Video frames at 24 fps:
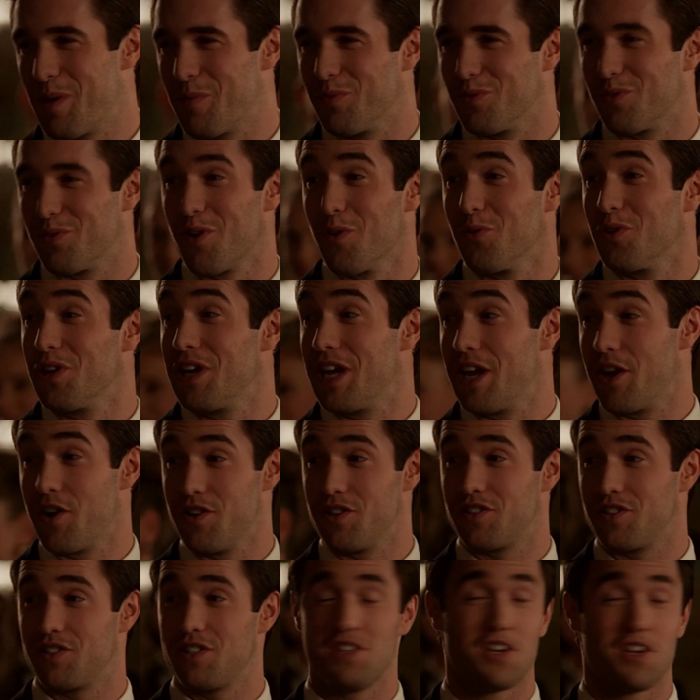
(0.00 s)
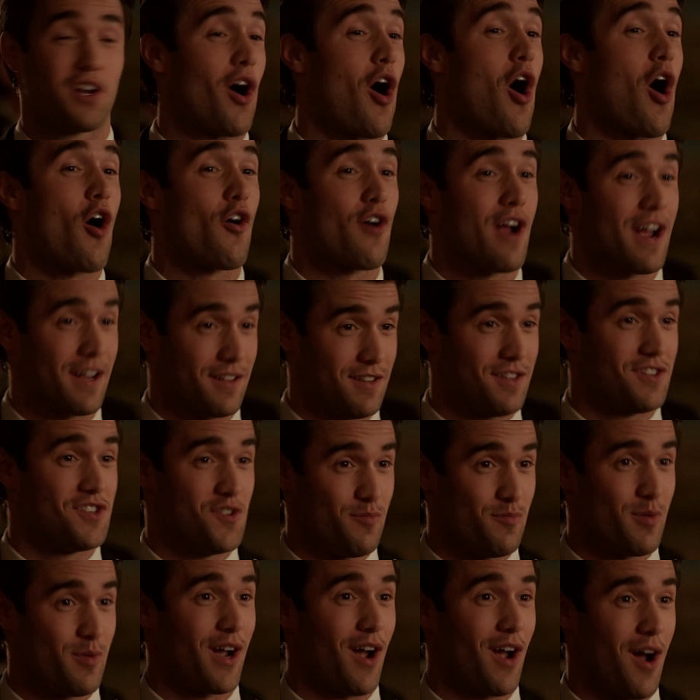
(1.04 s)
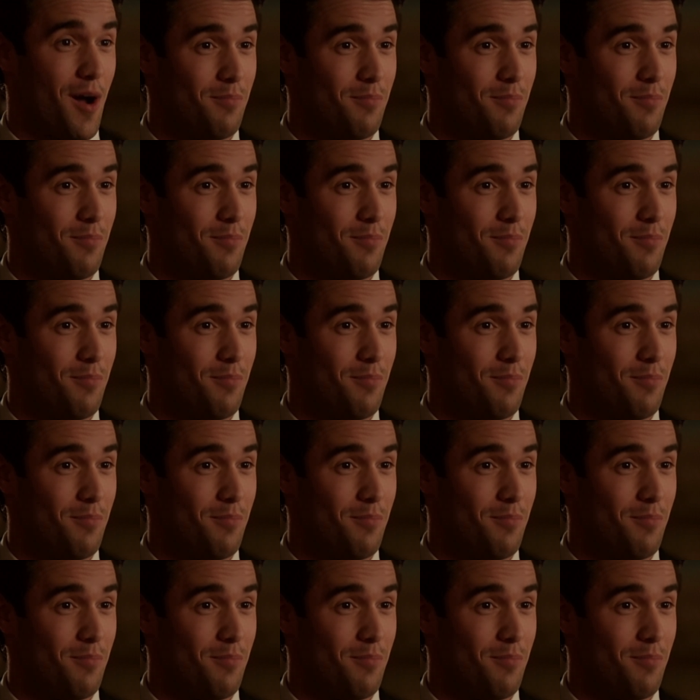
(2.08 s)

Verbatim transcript: me, people are only here to see the car wreck that you've